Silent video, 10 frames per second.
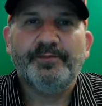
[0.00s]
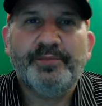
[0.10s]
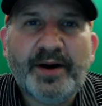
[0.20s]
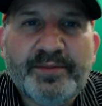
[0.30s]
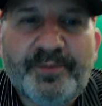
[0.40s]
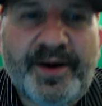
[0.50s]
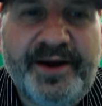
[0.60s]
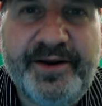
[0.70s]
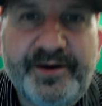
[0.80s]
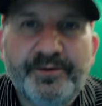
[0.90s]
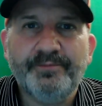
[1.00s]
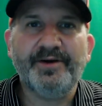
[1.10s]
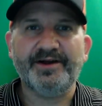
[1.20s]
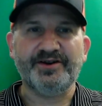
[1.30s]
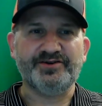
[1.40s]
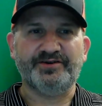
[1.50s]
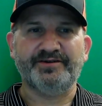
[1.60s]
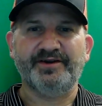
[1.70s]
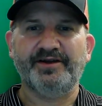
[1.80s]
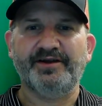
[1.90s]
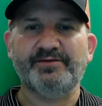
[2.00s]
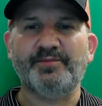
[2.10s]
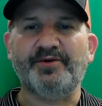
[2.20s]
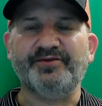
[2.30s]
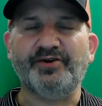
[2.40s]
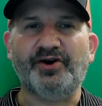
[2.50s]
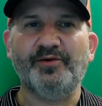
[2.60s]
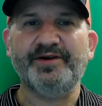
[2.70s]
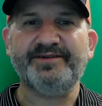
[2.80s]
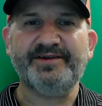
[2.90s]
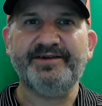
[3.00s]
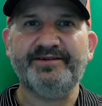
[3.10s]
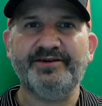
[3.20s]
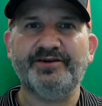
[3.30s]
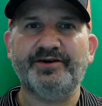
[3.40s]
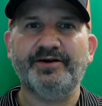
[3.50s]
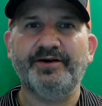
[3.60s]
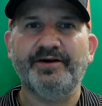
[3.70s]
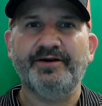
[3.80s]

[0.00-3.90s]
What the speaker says: problematic managers. And remember, it's always easier